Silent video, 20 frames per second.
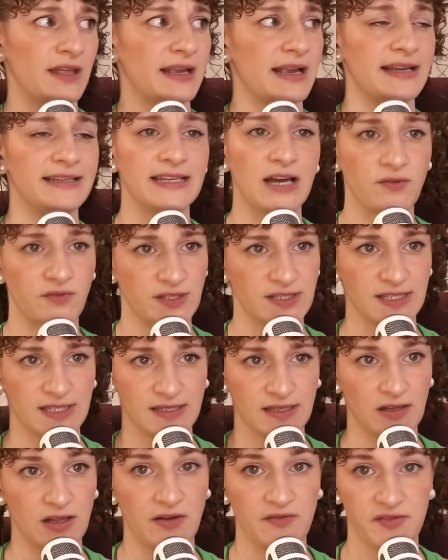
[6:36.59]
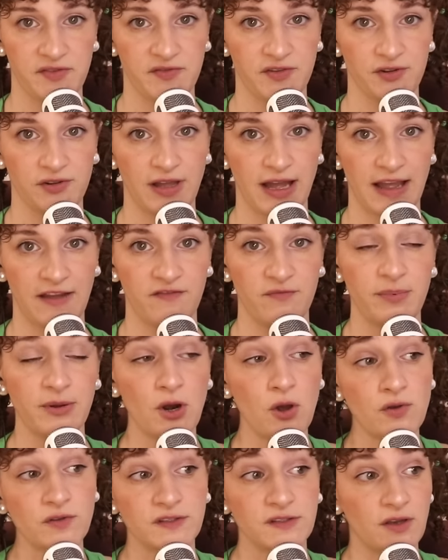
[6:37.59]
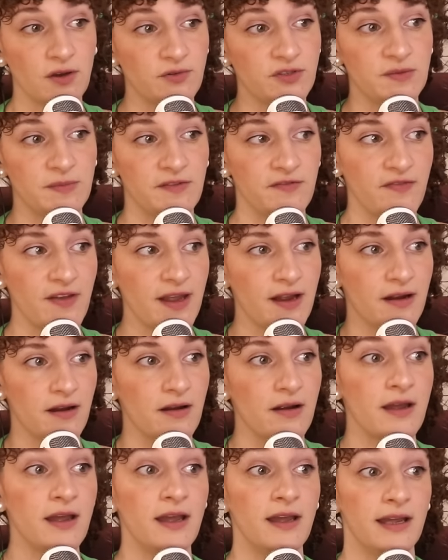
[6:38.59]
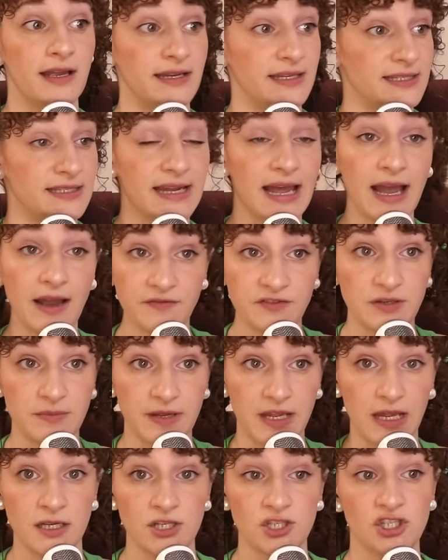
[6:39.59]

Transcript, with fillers: Like, I doubt this is the love of her life, but also to be fair, it doesn't have to be be.